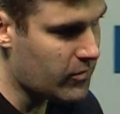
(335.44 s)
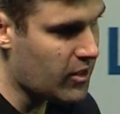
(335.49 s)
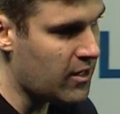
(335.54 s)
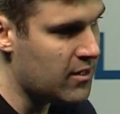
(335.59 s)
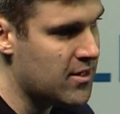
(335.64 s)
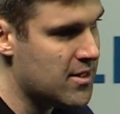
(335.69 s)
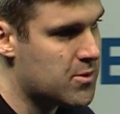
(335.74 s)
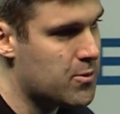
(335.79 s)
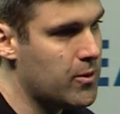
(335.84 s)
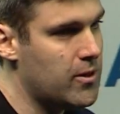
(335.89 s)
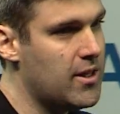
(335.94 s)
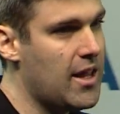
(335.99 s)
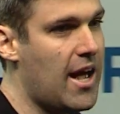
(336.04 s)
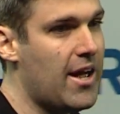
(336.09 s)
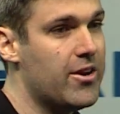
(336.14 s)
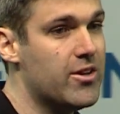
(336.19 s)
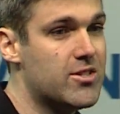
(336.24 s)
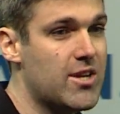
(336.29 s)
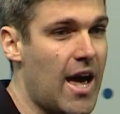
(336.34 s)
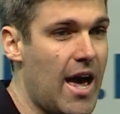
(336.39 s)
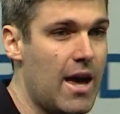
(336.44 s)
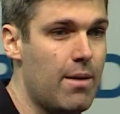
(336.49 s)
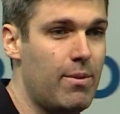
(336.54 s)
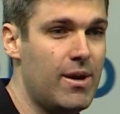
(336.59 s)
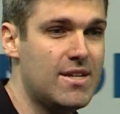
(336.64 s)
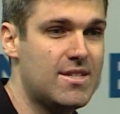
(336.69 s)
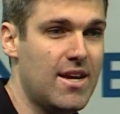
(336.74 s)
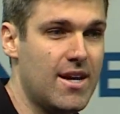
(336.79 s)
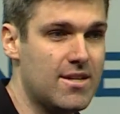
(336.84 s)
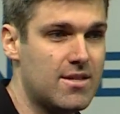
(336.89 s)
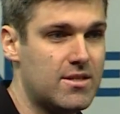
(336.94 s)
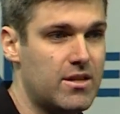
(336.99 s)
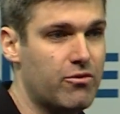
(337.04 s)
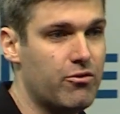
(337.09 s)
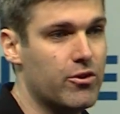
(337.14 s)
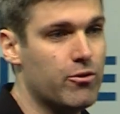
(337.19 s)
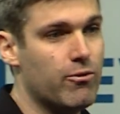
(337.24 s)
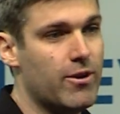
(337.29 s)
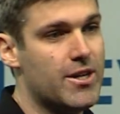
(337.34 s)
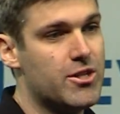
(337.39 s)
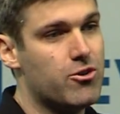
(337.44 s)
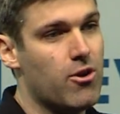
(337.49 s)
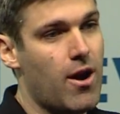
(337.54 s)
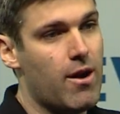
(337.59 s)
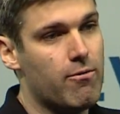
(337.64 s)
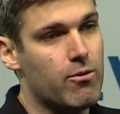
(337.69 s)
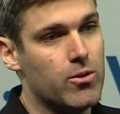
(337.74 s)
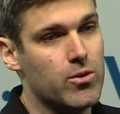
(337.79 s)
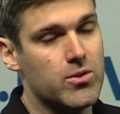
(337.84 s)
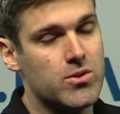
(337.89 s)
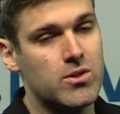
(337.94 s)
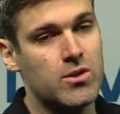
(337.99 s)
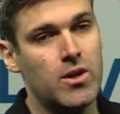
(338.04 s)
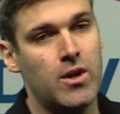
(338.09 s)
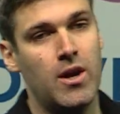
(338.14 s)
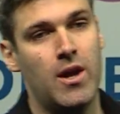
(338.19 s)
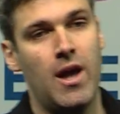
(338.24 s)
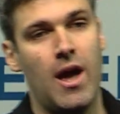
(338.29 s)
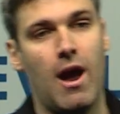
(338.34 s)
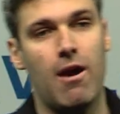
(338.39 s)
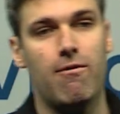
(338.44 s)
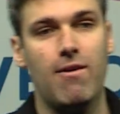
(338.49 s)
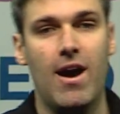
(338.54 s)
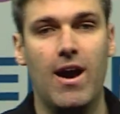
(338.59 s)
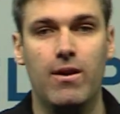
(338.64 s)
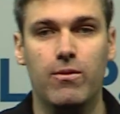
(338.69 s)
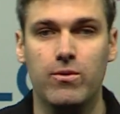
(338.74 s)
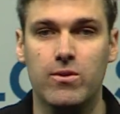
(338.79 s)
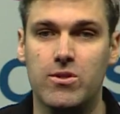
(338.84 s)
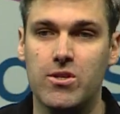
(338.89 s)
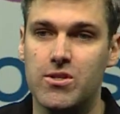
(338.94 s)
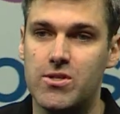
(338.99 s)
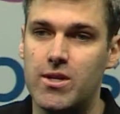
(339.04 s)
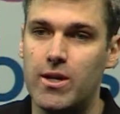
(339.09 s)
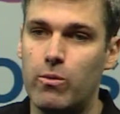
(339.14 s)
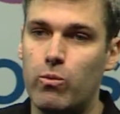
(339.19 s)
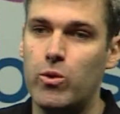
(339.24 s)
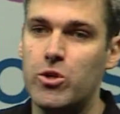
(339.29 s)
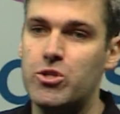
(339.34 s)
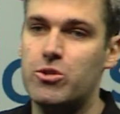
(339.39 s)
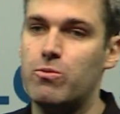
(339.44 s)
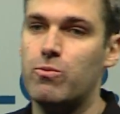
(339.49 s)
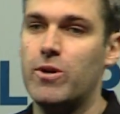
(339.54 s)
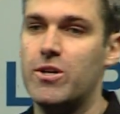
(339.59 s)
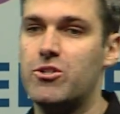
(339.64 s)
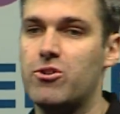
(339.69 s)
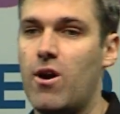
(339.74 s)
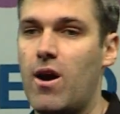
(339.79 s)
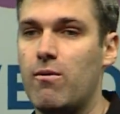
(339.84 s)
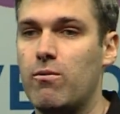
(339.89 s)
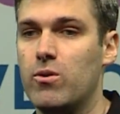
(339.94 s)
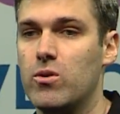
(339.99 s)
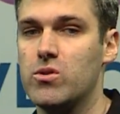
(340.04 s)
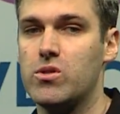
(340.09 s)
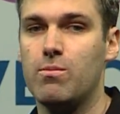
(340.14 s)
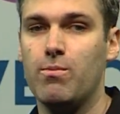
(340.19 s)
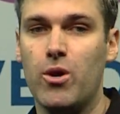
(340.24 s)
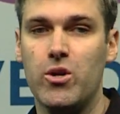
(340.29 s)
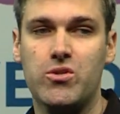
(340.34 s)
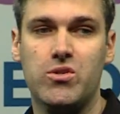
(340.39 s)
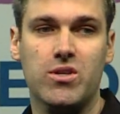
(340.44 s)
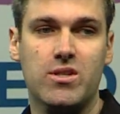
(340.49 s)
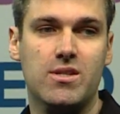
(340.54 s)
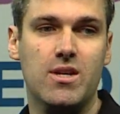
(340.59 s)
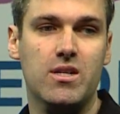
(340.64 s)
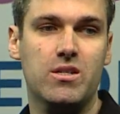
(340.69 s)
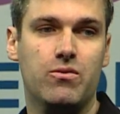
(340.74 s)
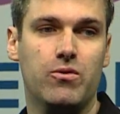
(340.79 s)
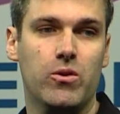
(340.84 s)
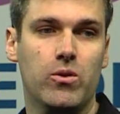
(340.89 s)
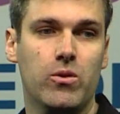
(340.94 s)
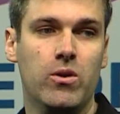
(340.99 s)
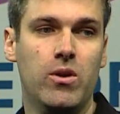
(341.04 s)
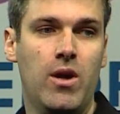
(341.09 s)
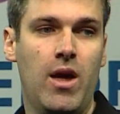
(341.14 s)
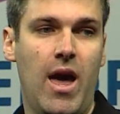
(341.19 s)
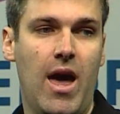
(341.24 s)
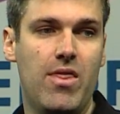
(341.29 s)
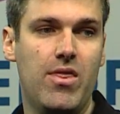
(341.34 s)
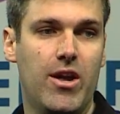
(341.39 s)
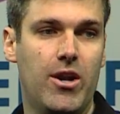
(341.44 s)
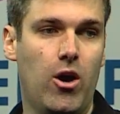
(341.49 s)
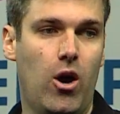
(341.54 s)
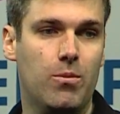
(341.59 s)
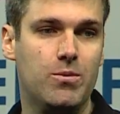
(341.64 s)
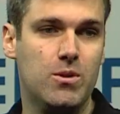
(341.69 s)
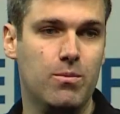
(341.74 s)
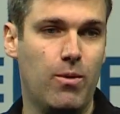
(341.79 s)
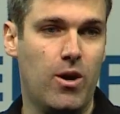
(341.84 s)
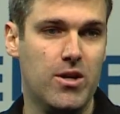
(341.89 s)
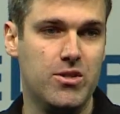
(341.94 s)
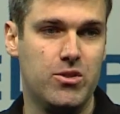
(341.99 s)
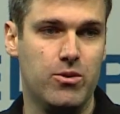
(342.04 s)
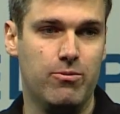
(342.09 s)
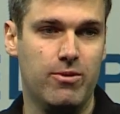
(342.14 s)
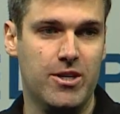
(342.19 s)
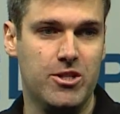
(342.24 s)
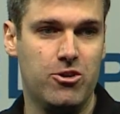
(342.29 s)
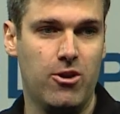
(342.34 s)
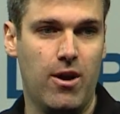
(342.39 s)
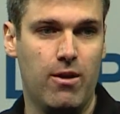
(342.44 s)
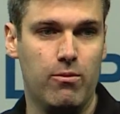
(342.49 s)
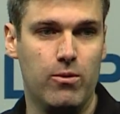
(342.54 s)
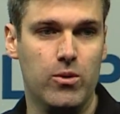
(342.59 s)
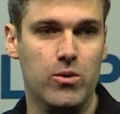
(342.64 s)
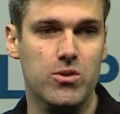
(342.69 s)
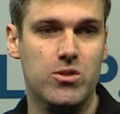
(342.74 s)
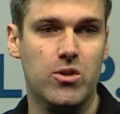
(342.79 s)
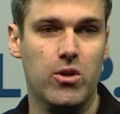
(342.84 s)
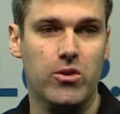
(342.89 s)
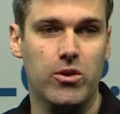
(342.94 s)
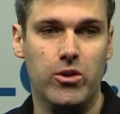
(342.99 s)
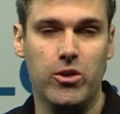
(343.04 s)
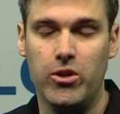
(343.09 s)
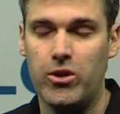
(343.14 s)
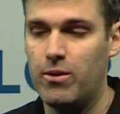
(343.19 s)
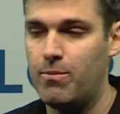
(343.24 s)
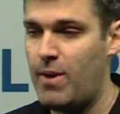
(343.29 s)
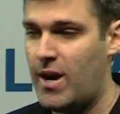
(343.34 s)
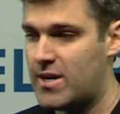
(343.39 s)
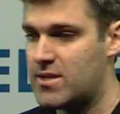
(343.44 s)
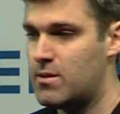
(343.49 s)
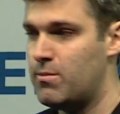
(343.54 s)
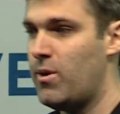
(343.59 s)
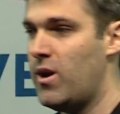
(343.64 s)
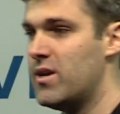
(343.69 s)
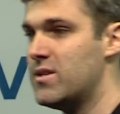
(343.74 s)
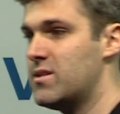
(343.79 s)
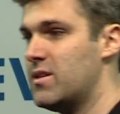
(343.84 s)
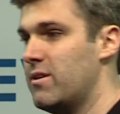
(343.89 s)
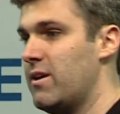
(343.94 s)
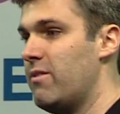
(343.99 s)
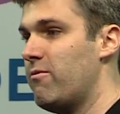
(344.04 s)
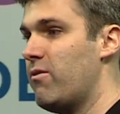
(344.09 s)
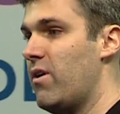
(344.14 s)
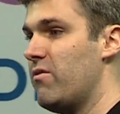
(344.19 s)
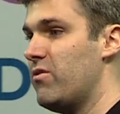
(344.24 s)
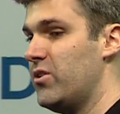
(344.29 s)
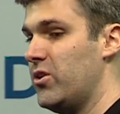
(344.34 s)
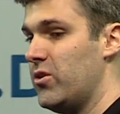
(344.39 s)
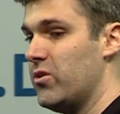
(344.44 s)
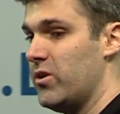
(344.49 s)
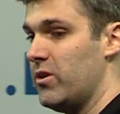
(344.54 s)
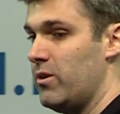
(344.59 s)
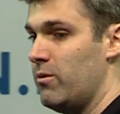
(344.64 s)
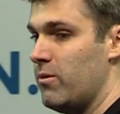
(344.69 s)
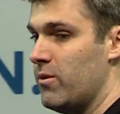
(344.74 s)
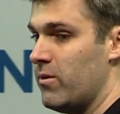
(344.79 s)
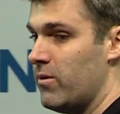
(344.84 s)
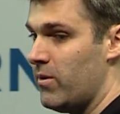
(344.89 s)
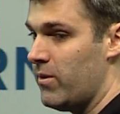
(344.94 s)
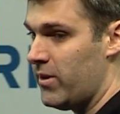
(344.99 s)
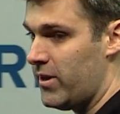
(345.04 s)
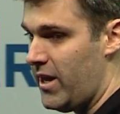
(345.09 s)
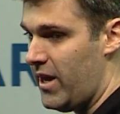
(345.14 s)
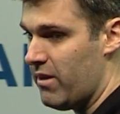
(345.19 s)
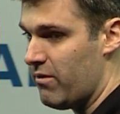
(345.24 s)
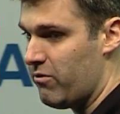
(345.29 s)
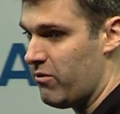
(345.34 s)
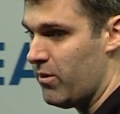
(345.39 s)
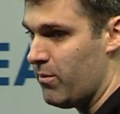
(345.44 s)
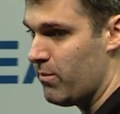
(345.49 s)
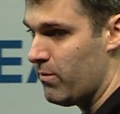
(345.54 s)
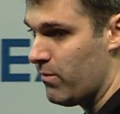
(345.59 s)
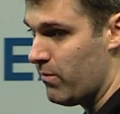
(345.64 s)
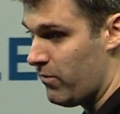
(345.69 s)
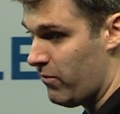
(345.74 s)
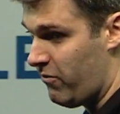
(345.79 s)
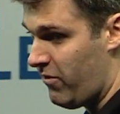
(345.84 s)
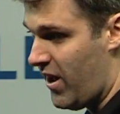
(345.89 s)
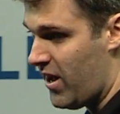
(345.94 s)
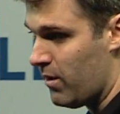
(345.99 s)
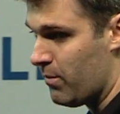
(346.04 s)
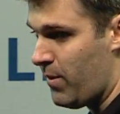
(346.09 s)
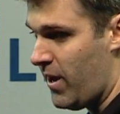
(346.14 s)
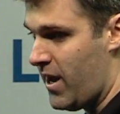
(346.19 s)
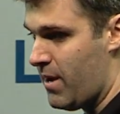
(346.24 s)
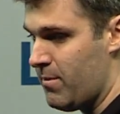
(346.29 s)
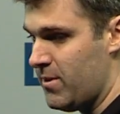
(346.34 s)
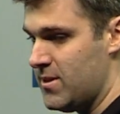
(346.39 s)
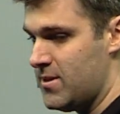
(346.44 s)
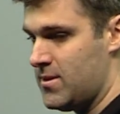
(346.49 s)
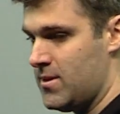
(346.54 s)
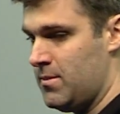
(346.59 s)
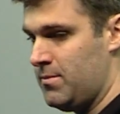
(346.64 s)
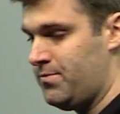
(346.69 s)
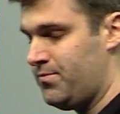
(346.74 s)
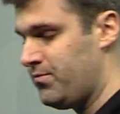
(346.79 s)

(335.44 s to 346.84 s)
This will allow you to A/B test different retry rules around to see which retry rules are most successful and then optimize your retry rules so that you can maximize the revenue that you get from failed payments.